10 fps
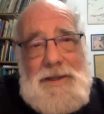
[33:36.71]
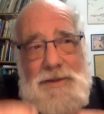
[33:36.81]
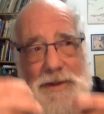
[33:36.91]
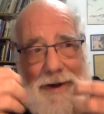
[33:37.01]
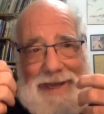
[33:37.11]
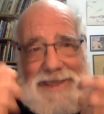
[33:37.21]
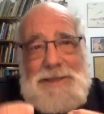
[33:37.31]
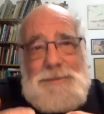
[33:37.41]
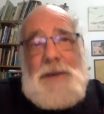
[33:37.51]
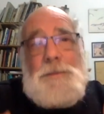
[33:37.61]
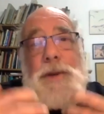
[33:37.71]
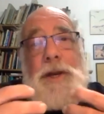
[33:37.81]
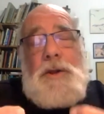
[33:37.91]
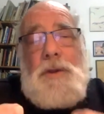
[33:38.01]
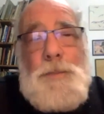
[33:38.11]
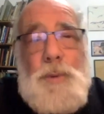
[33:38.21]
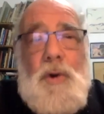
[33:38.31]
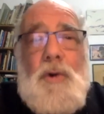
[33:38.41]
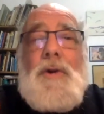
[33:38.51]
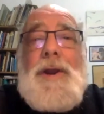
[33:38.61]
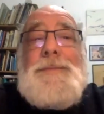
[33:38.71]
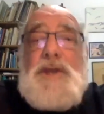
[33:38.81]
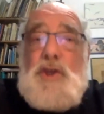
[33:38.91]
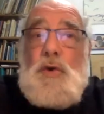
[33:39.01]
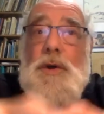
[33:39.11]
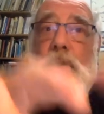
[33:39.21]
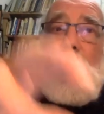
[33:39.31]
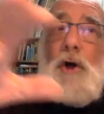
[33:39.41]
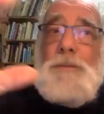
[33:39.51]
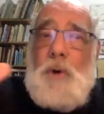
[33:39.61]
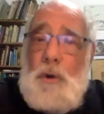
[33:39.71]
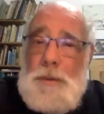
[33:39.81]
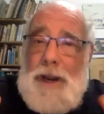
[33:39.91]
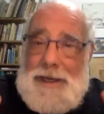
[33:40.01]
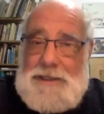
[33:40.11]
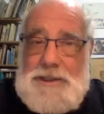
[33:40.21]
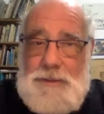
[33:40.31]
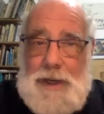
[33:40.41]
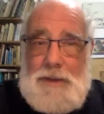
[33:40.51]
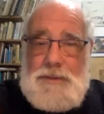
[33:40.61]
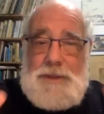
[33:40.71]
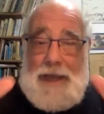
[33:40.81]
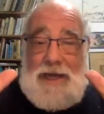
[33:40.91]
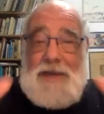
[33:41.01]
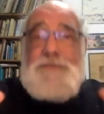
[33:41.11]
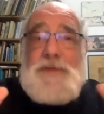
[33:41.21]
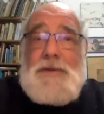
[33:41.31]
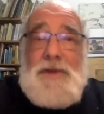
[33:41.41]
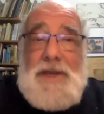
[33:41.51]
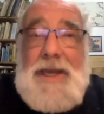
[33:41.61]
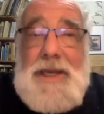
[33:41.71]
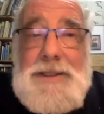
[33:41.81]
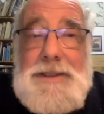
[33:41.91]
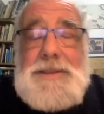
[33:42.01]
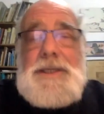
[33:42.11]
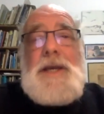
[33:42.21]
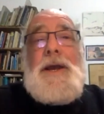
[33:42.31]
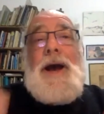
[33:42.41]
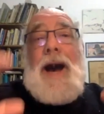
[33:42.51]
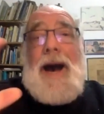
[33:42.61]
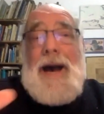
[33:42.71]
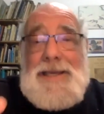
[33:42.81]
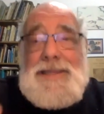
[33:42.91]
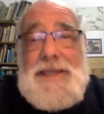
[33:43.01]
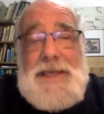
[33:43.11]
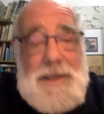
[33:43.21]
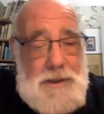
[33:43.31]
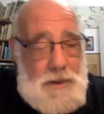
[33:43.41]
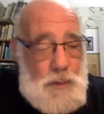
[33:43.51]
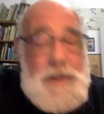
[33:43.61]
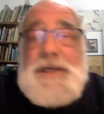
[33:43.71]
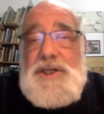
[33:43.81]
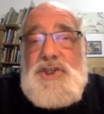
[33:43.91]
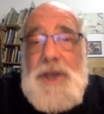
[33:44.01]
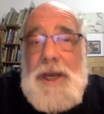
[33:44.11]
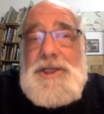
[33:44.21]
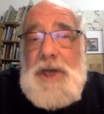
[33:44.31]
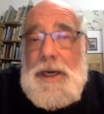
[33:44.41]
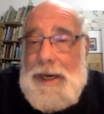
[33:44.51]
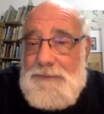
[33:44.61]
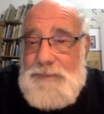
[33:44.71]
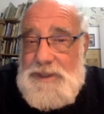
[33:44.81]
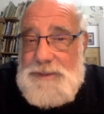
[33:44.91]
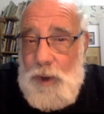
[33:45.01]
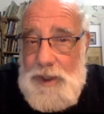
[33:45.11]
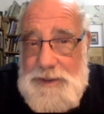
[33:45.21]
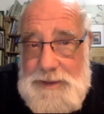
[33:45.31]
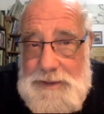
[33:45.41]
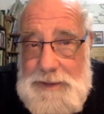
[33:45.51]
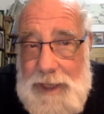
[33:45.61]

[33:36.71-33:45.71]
There has to be a political program that you can all mobilize around. And if there is, I think we can change our government's policies.